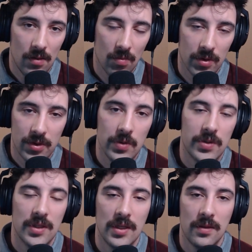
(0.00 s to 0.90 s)

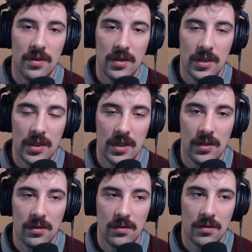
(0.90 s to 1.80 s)
reducing
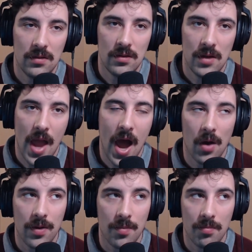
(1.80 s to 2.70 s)

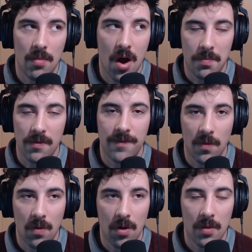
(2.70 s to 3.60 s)
how the model
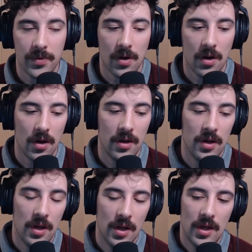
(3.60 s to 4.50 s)
performed
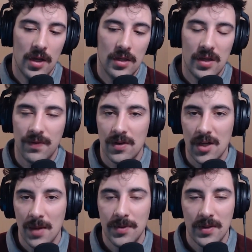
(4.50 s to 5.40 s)
on different
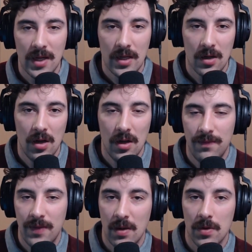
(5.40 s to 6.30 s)
types of data,
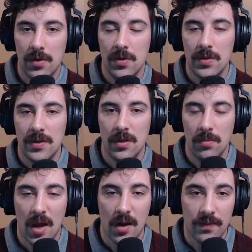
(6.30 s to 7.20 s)
if they reduced the
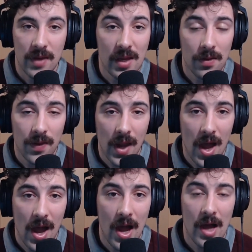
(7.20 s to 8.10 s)
amount of data they
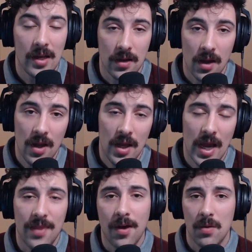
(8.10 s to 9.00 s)
had. And
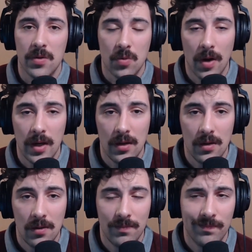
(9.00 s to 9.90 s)
I thought it was quite
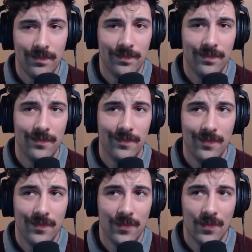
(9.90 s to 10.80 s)

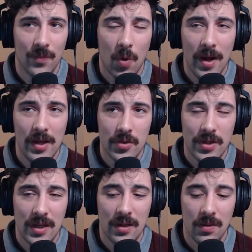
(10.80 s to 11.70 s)

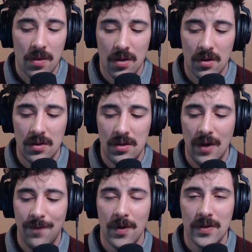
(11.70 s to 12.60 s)
interesting, the
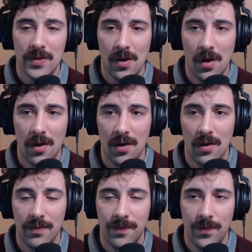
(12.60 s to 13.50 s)
difference
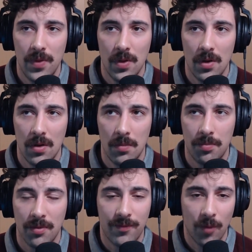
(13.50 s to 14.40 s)
of the
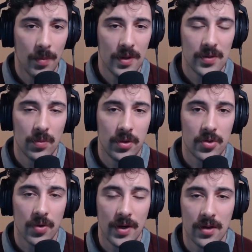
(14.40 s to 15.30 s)
performance when you
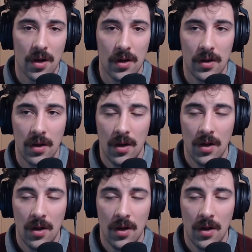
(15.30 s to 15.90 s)
trained on